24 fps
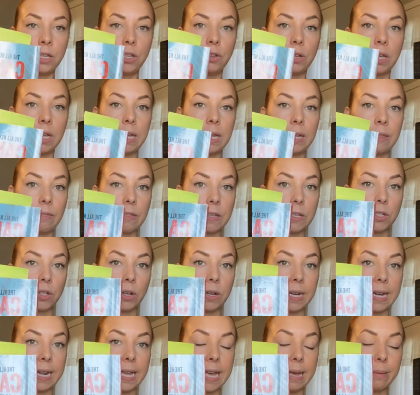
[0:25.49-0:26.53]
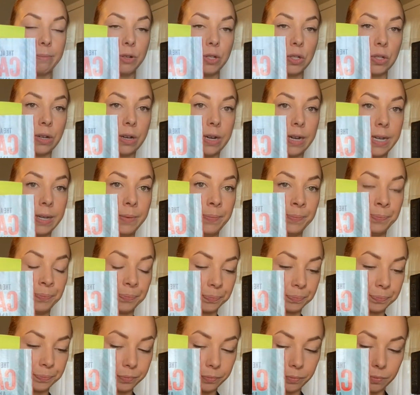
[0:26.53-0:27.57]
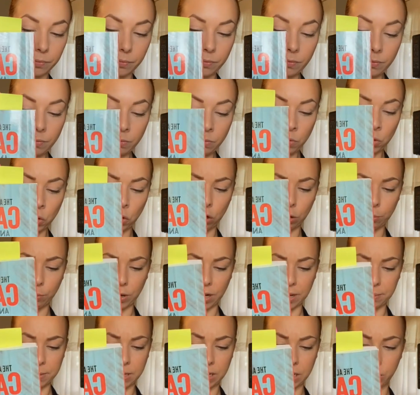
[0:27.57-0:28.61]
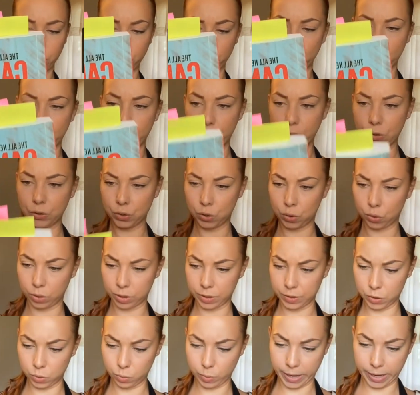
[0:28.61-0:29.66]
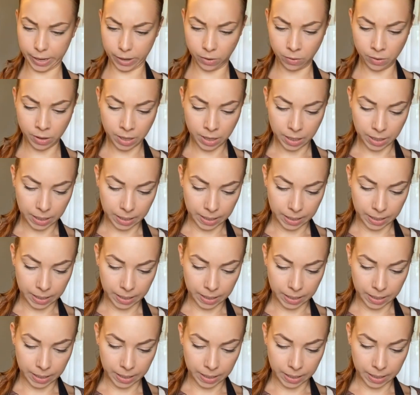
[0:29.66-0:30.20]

You can get this on Amazon or probably a local bookstore as well.